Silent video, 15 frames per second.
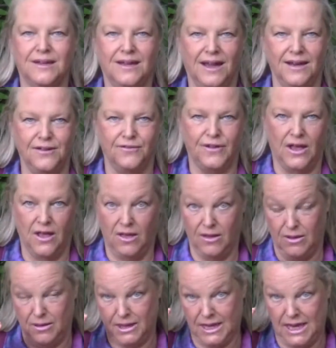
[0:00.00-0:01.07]
to kind of help
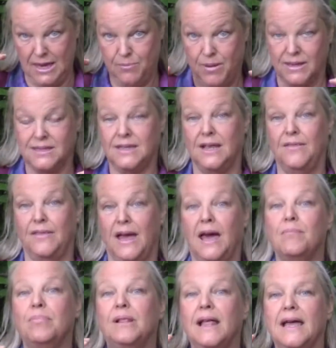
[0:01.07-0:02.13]
keep us in
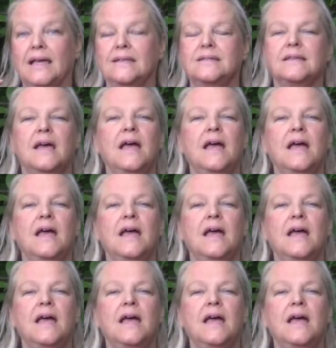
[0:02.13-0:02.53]
that place.